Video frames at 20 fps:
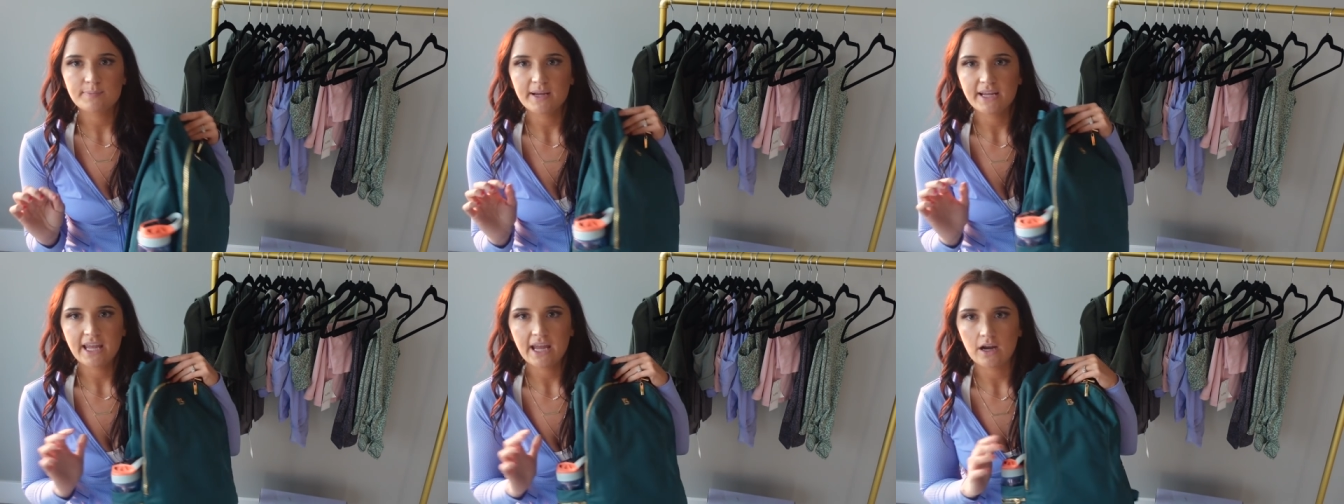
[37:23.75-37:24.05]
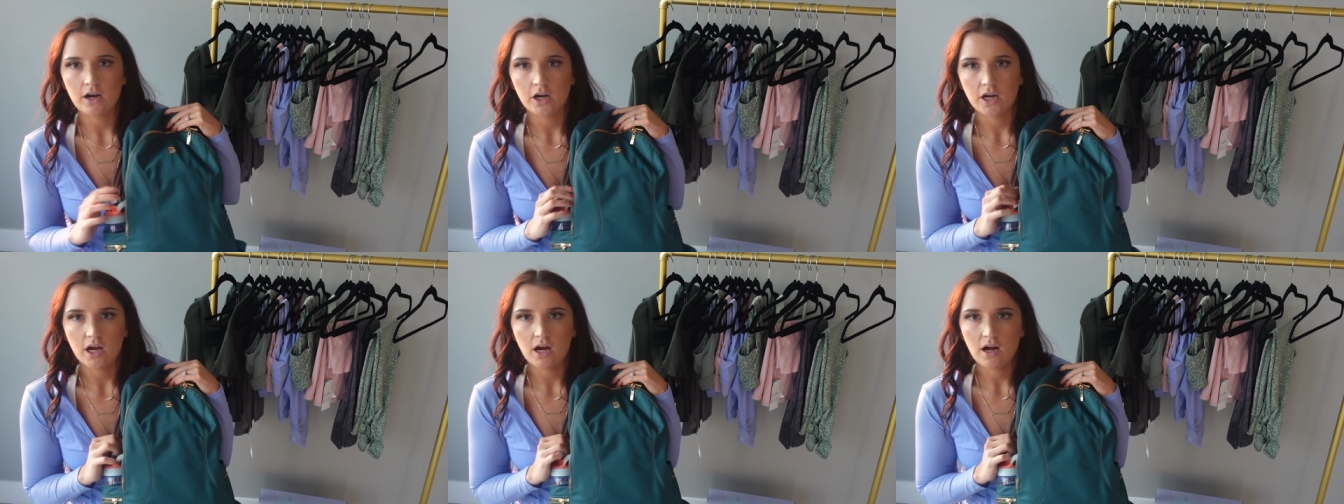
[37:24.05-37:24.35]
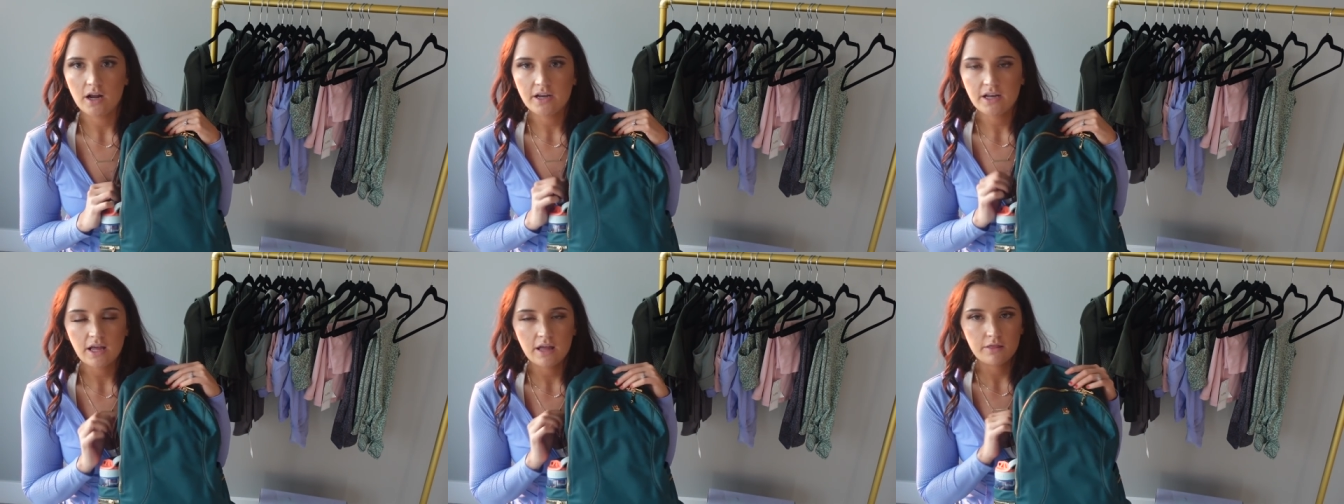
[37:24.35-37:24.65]
my
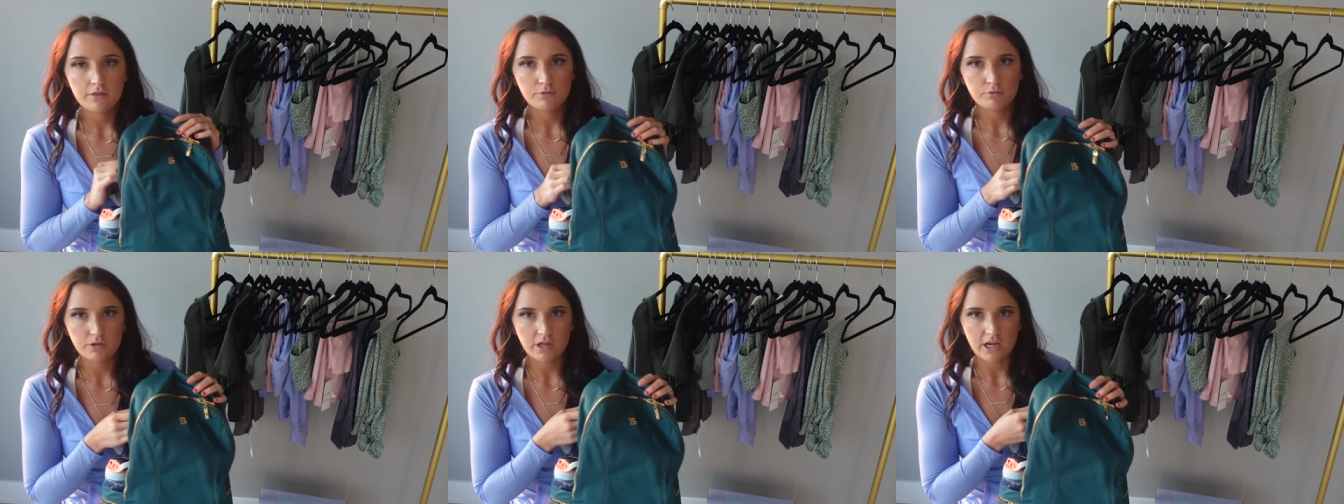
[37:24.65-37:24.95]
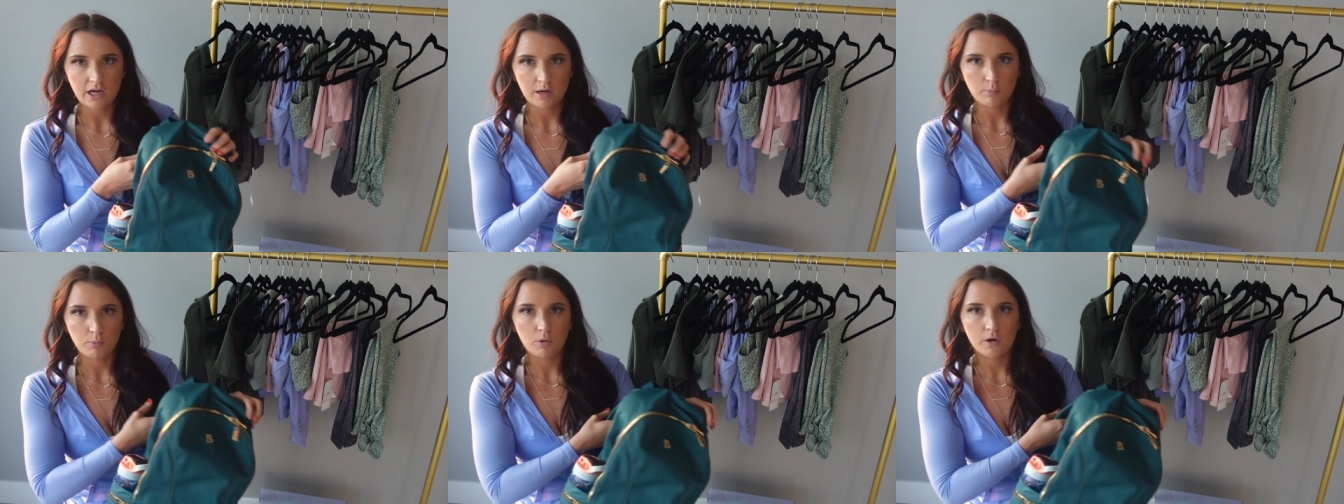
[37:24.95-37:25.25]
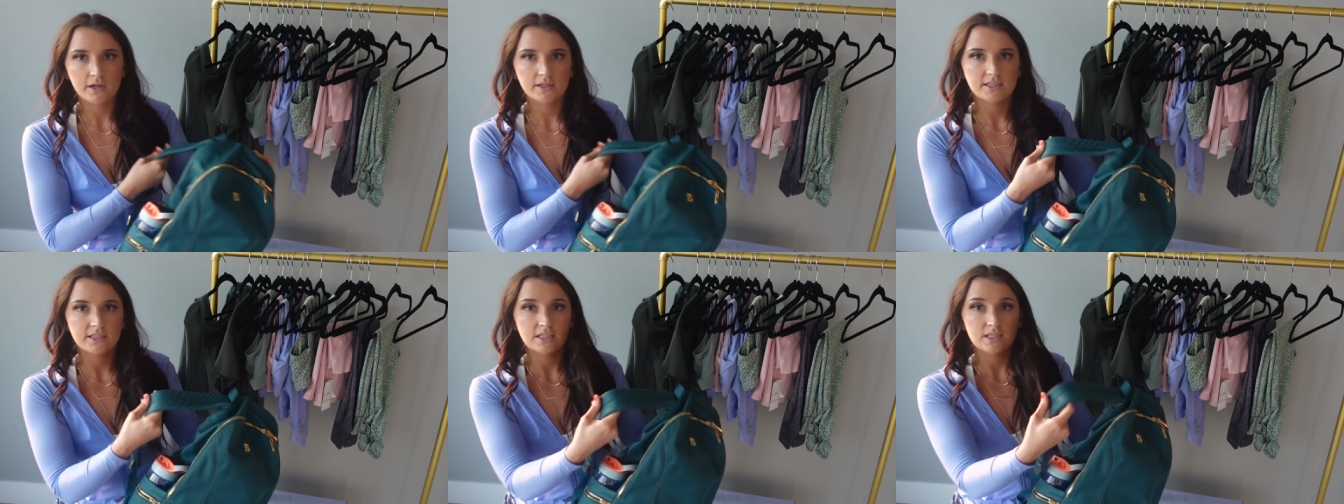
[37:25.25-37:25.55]
carry-on and through the
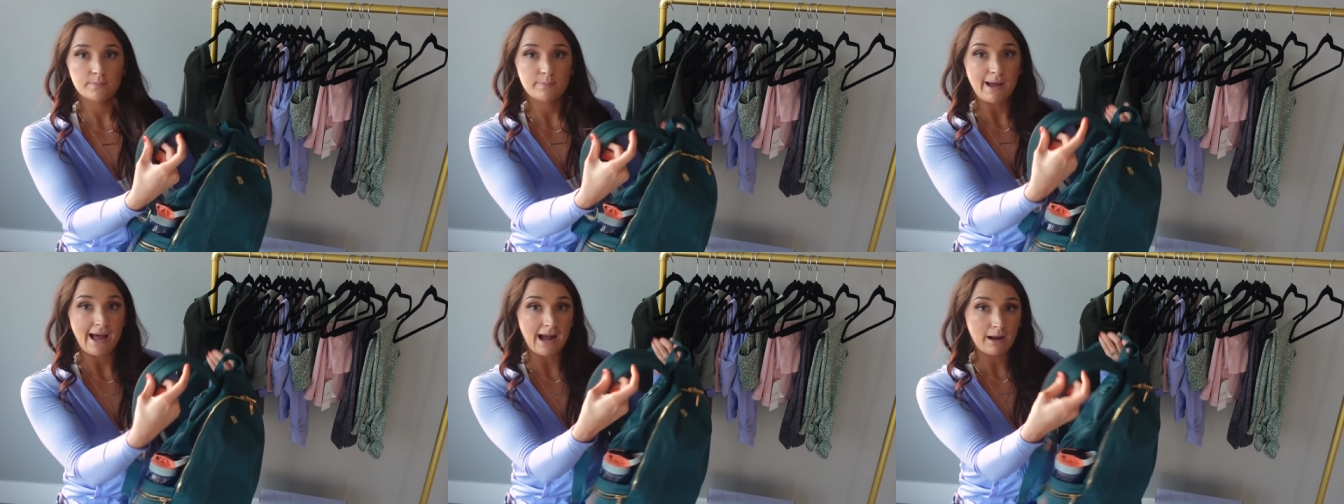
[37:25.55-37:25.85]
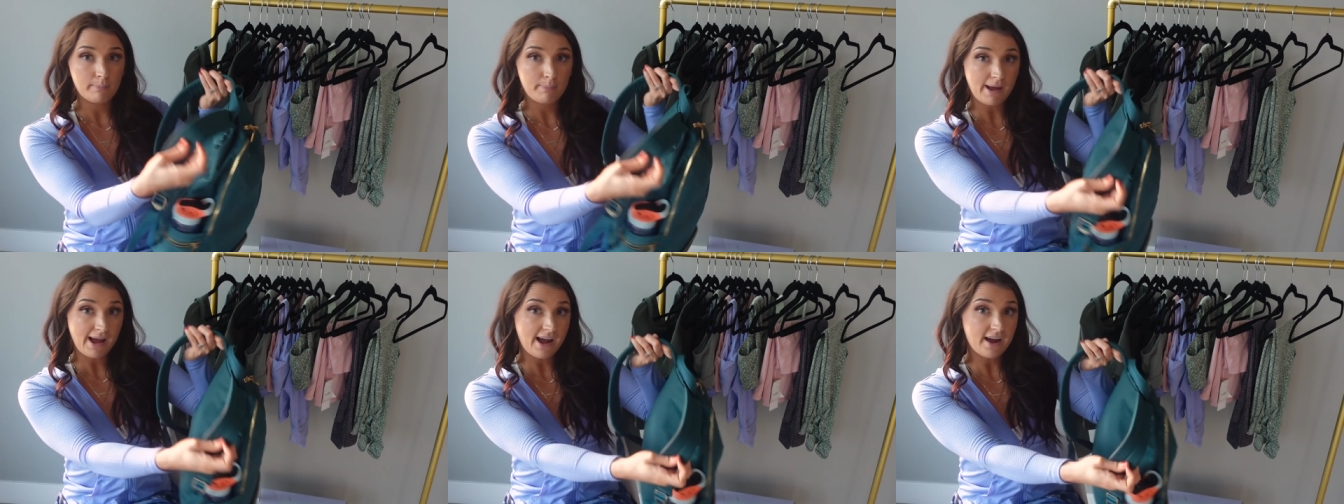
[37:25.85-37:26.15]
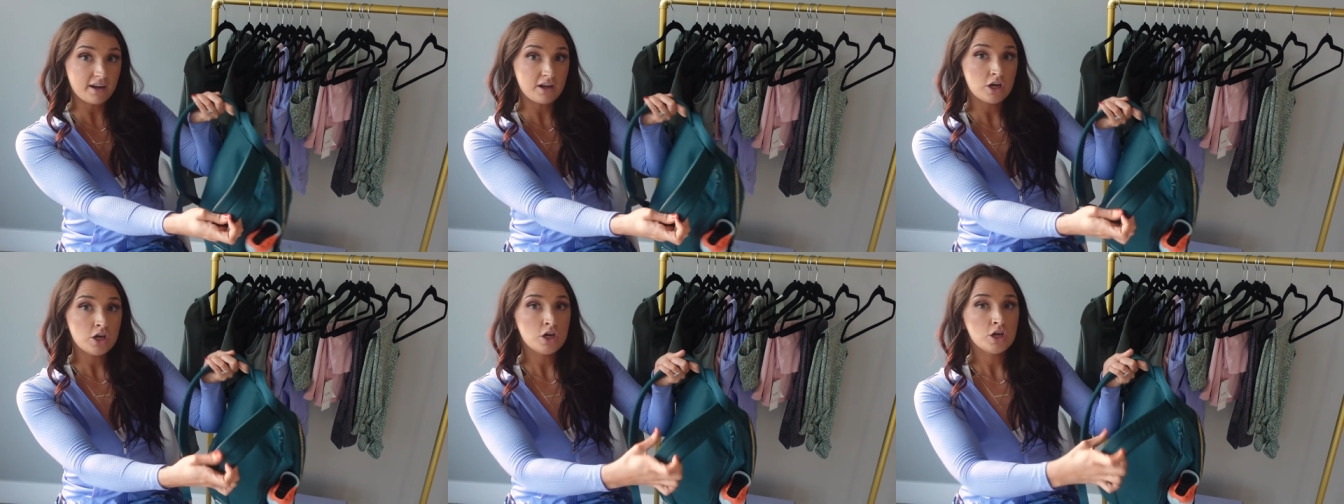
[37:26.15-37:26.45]
airport because it's a
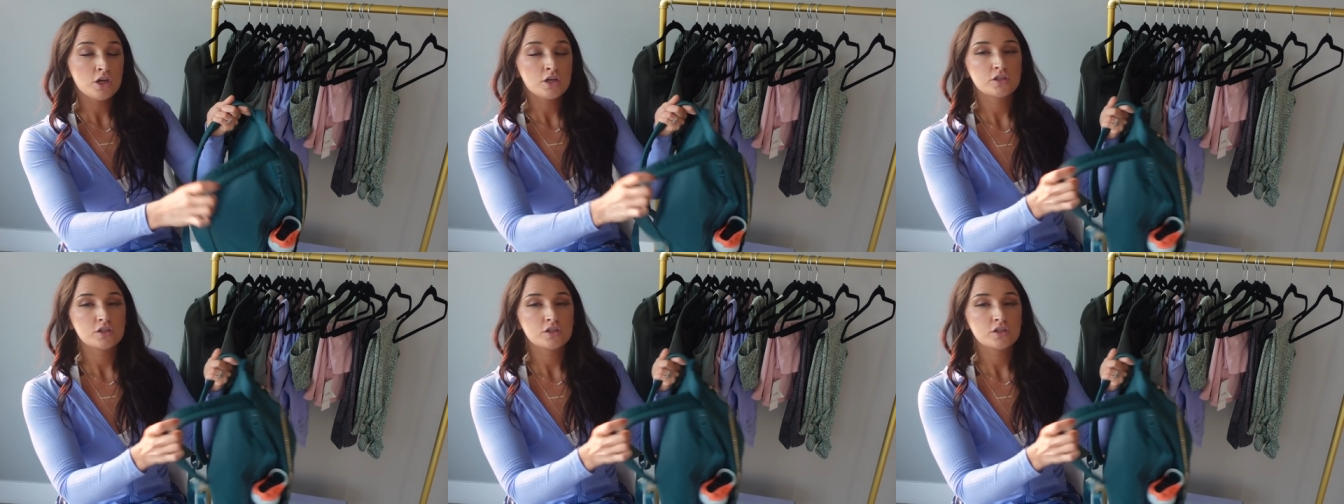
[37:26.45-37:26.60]
backpack.